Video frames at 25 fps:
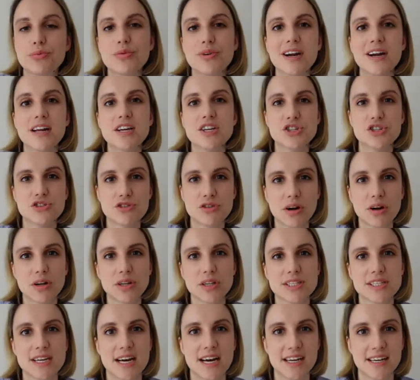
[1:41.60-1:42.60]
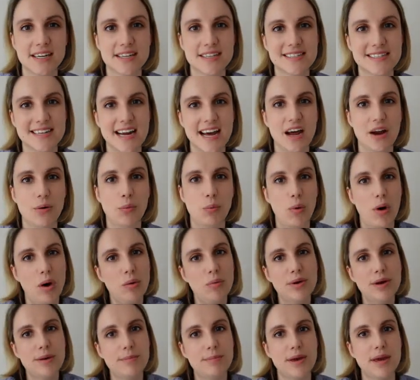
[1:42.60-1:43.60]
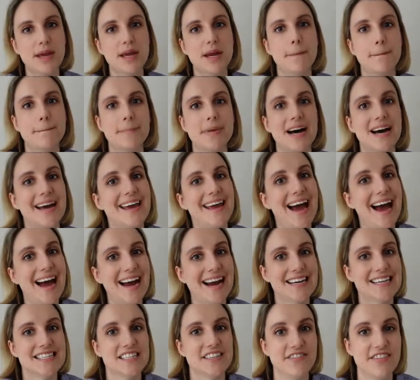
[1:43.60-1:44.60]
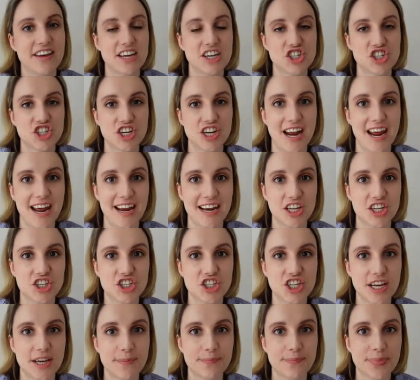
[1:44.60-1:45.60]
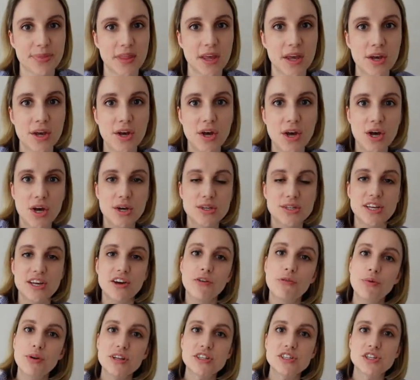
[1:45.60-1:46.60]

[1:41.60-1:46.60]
really struggle to understand what we mean by activation energy. So if we